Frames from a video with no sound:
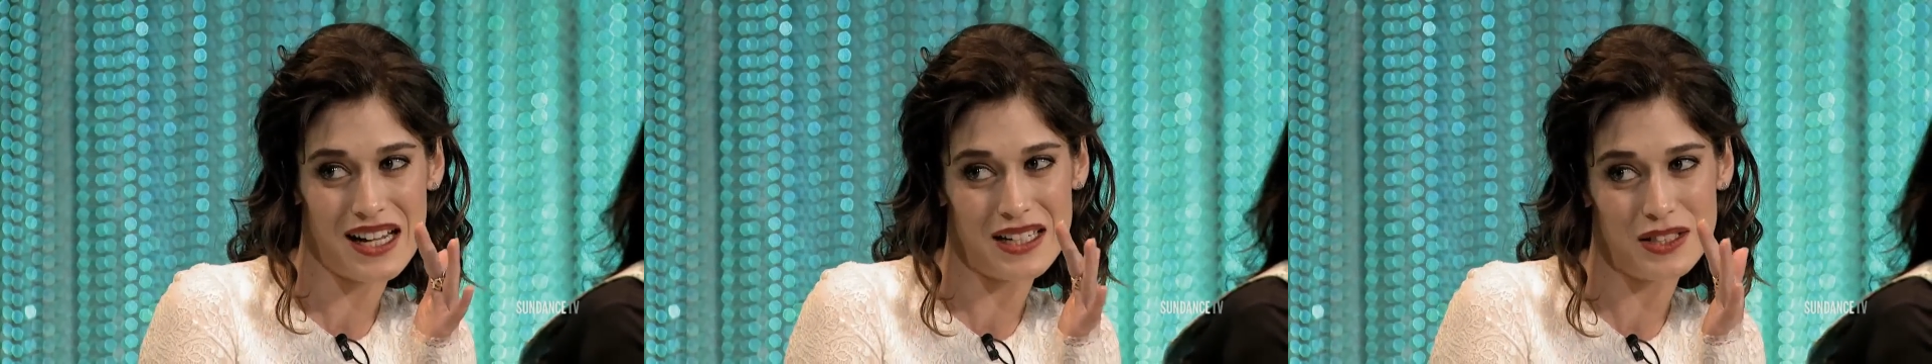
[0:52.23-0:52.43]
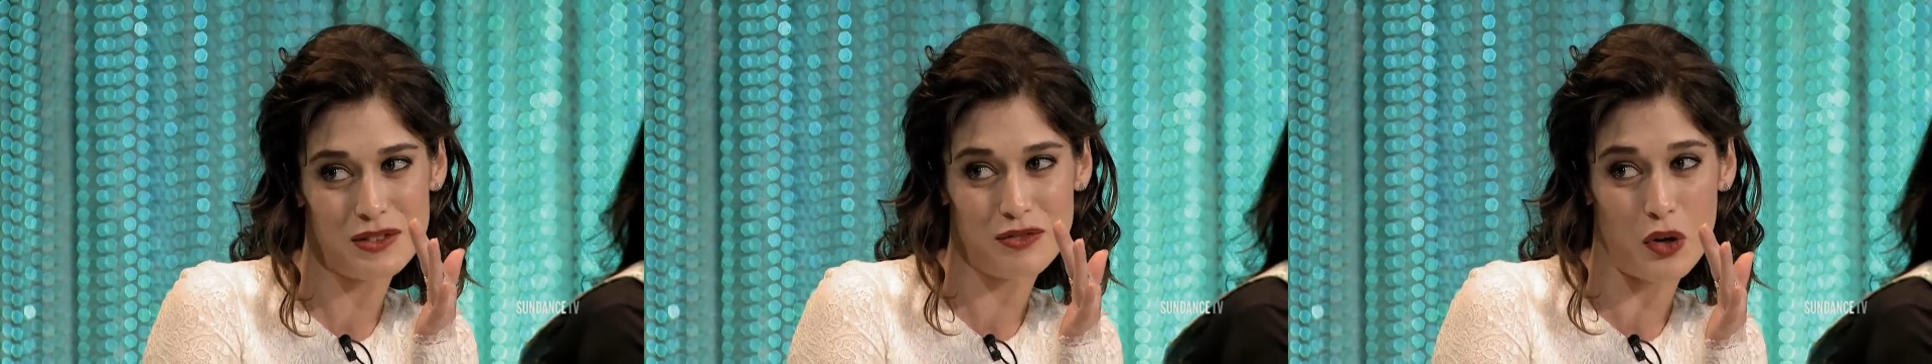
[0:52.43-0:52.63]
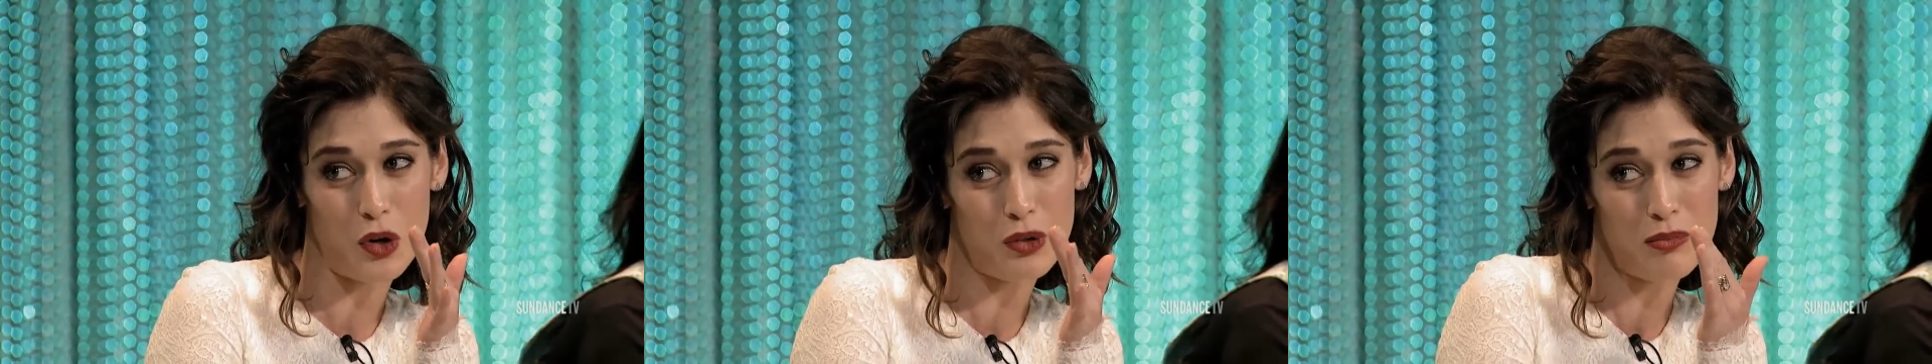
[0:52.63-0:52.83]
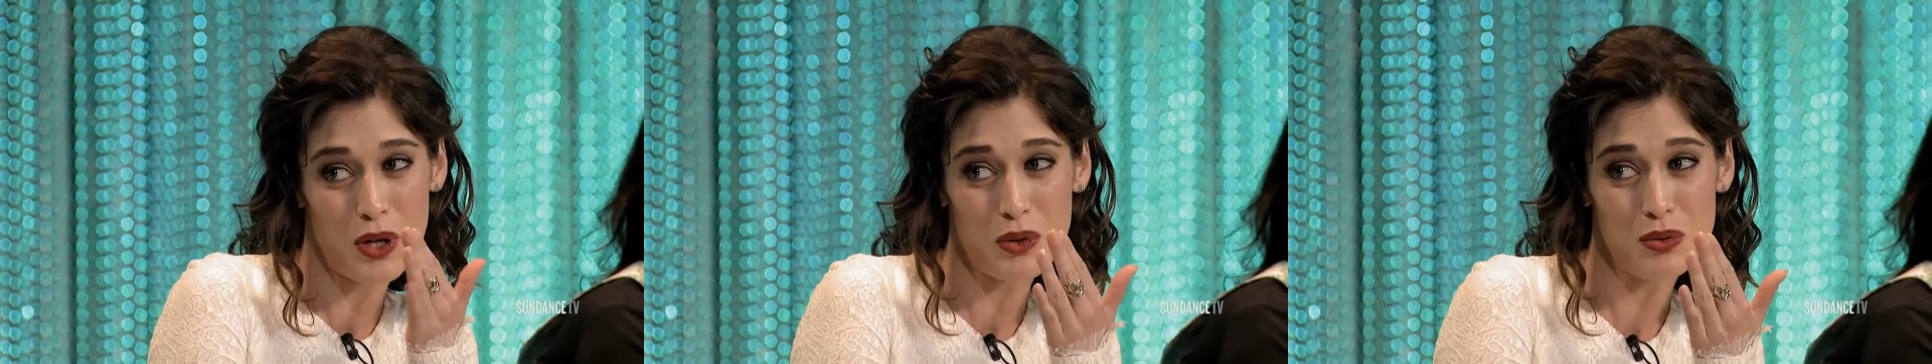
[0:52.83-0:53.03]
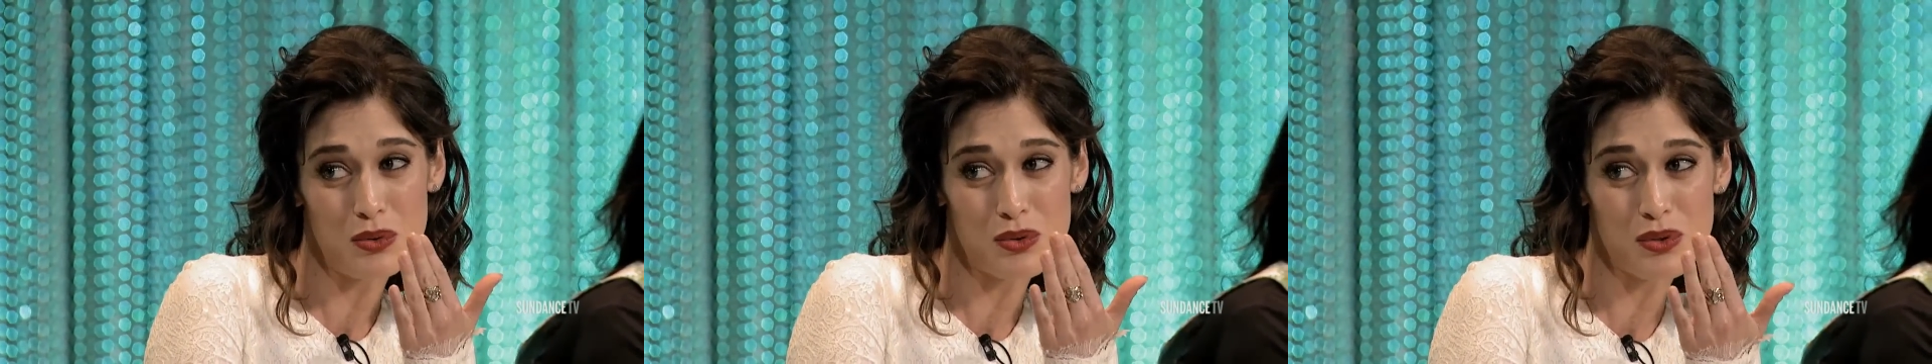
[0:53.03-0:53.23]
kind of
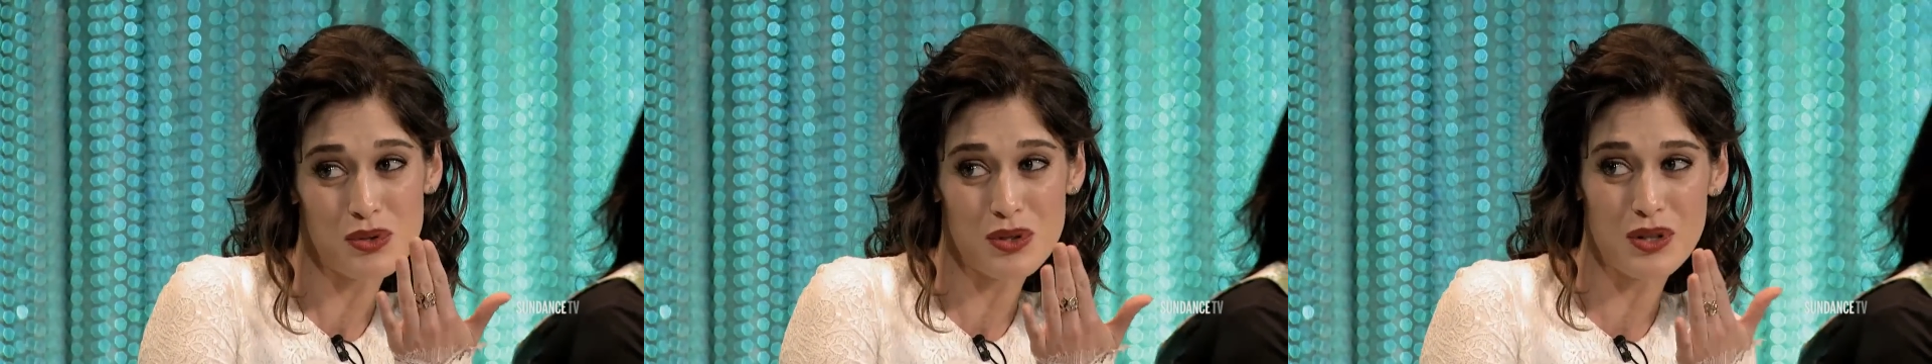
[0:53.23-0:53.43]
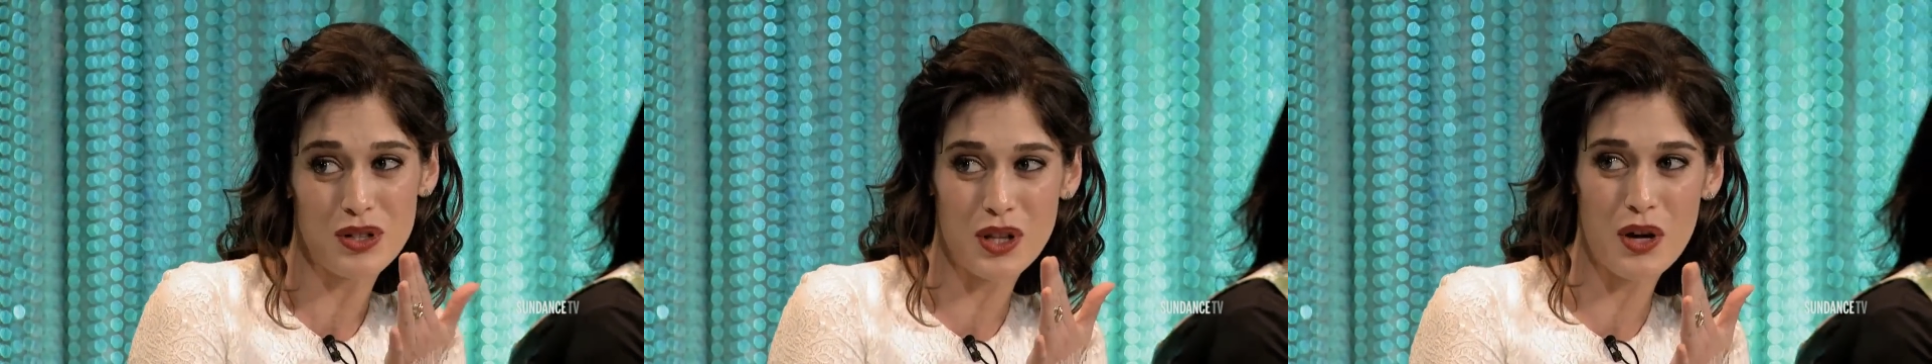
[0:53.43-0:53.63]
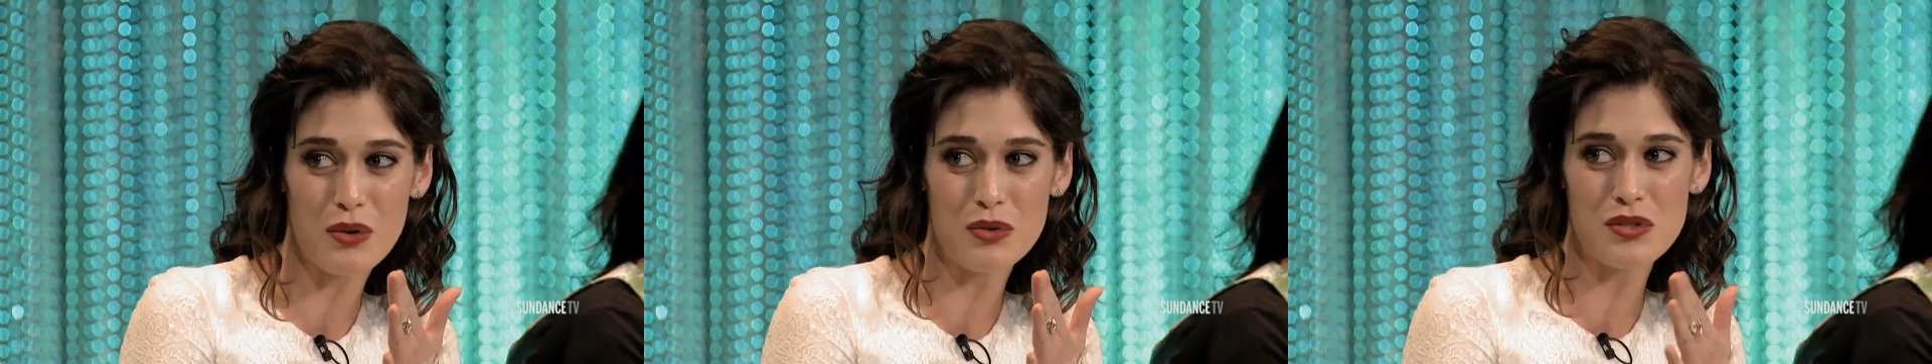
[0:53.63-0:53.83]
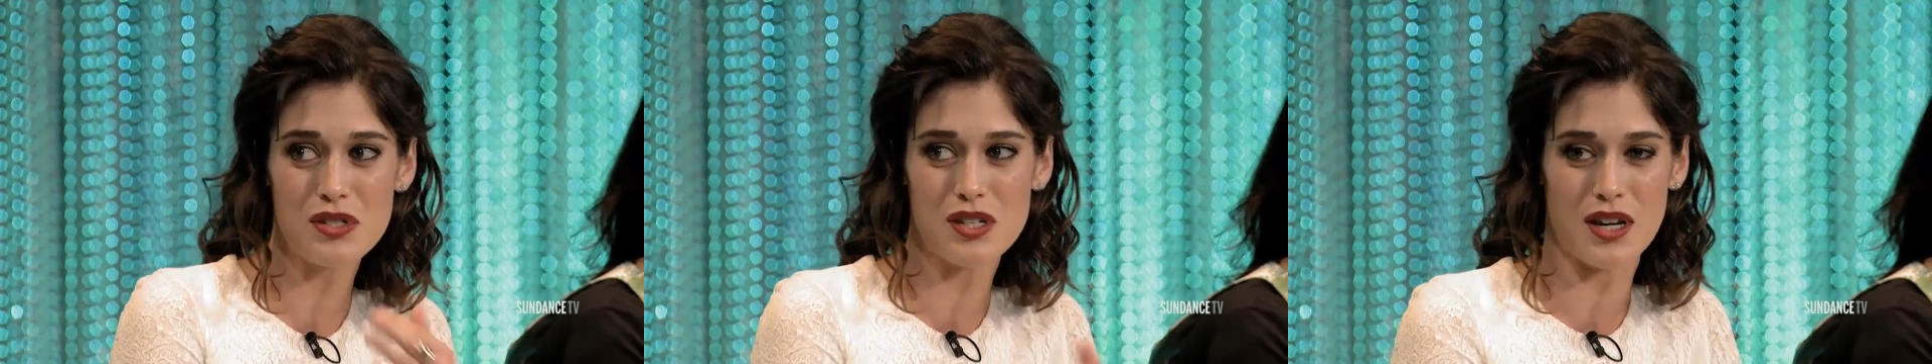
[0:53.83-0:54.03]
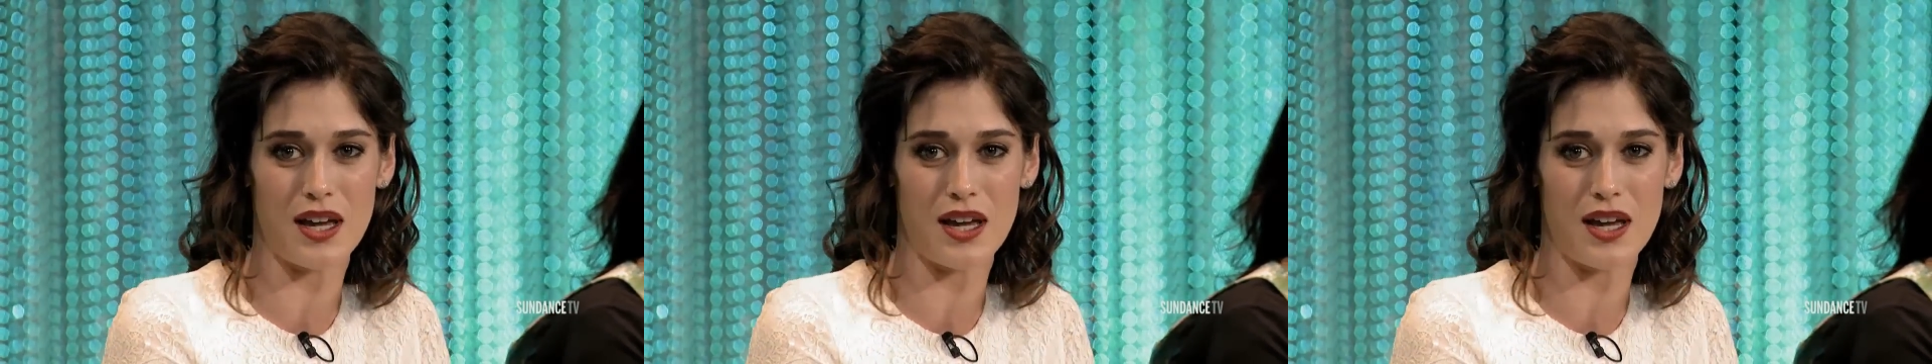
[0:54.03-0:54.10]
almost closed.